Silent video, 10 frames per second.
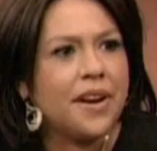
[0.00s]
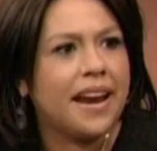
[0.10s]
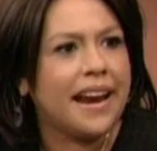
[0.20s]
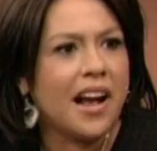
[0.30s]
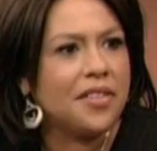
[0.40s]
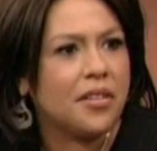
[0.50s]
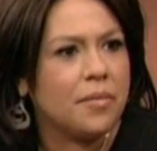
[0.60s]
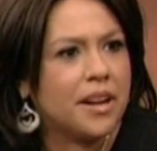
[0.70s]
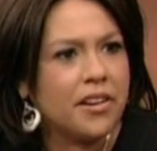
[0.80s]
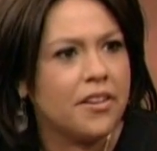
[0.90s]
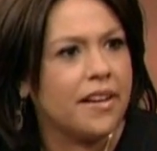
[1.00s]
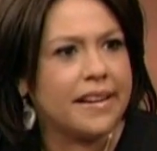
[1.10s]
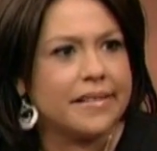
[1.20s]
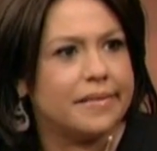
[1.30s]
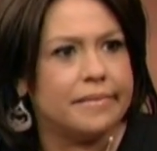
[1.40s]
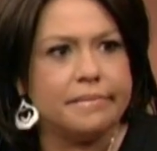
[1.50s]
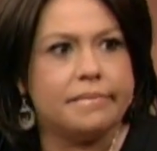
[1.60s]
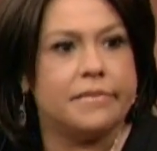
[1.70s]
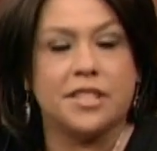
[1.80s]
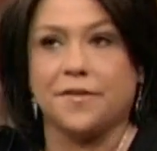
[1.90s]
do when you hang out, though? I mean, are you, like,
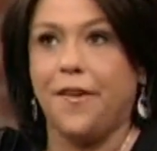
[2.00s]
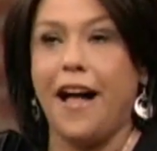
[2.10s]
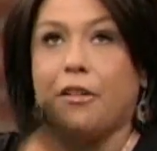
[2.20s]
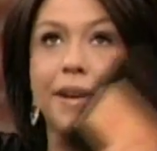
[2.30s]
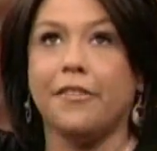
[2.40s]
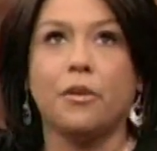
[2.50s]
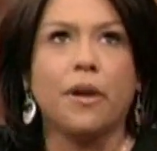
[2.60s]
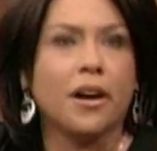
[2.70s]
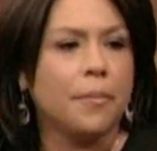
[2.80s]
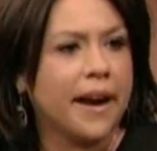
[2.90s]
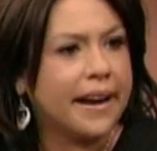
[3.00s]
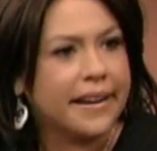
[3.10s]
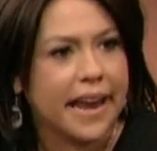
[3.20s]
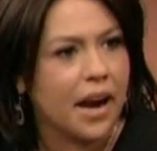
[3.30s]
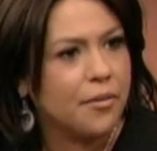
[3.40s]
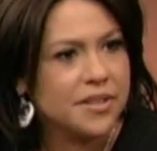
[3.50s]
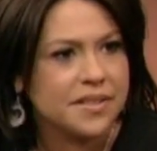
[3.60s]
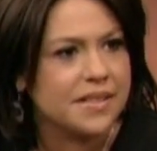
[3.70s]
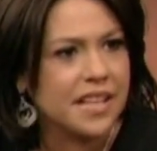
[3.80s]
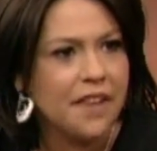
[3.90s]
just followed everywhere by
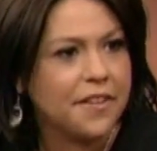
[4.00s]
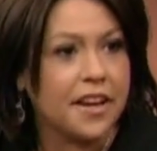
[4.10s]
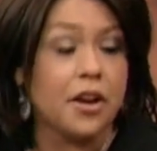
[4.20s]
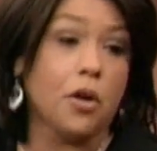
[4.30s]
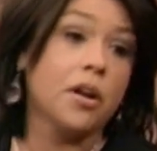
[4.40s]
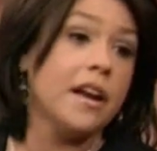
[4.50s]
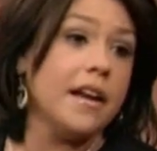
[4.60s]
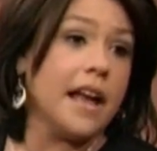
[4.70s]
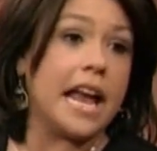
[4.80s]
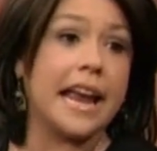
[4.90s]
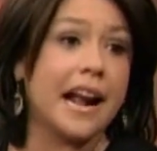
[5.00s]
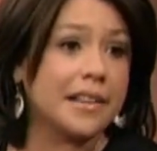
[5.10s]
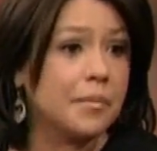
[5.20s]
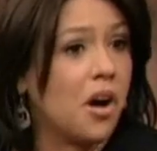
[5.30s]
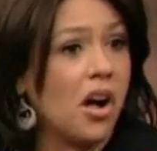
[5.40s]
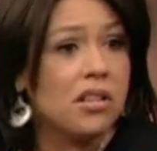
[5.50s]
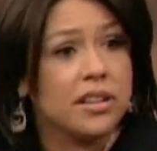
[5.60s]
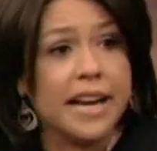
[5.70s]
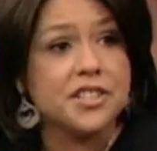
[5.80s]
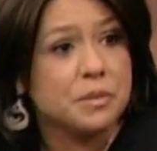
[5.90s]
cameras and stuff? Can you go hang out at the
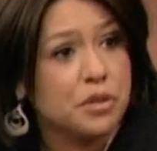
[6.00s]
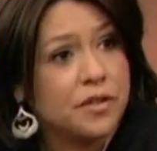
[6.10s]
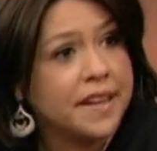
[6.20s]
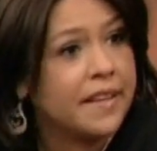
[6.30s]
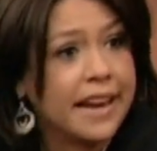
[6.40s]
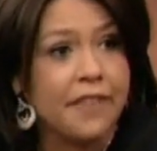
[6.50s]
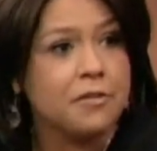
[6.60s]
mall or catch a movie